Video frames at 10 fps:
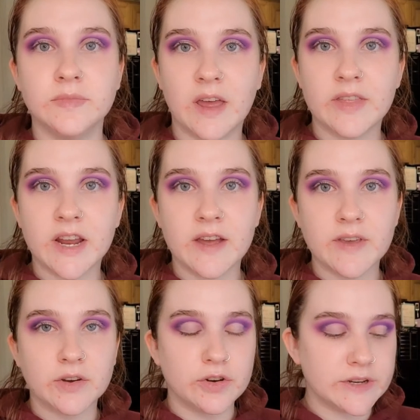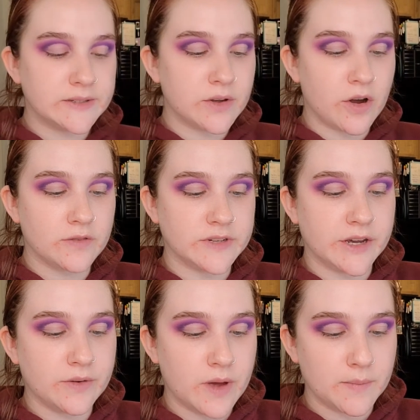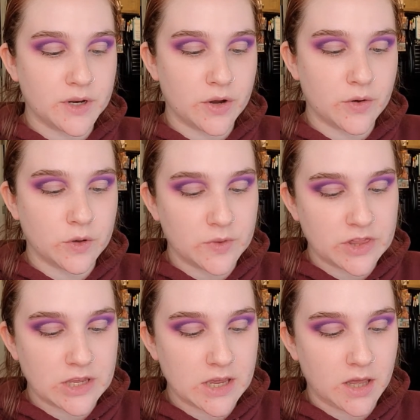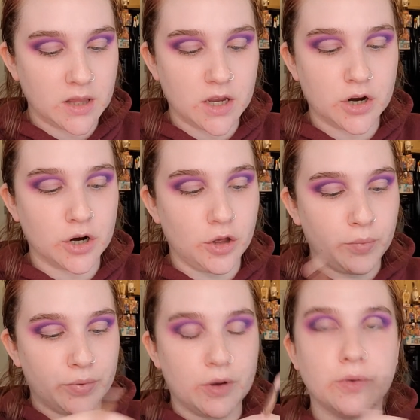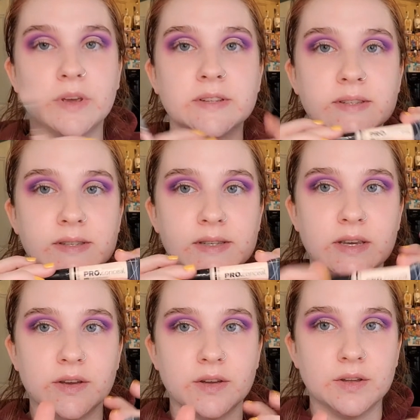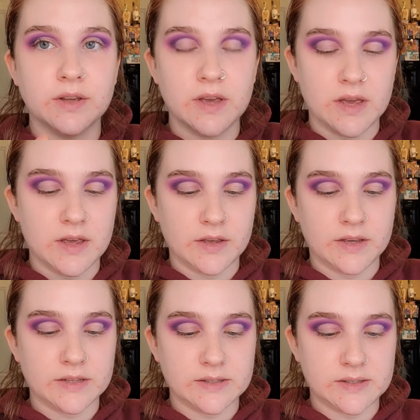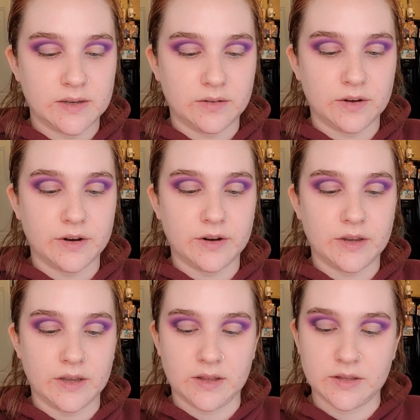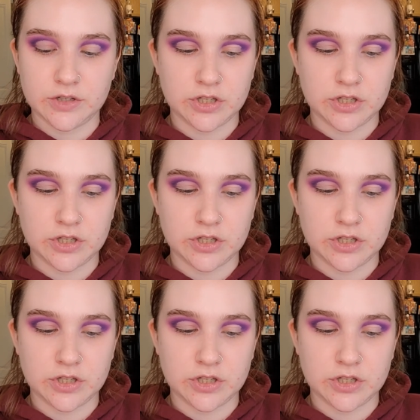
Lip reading: Now that I have that crease carved out, I'm going to go in with the LA Girl Pro Conceal concealer in the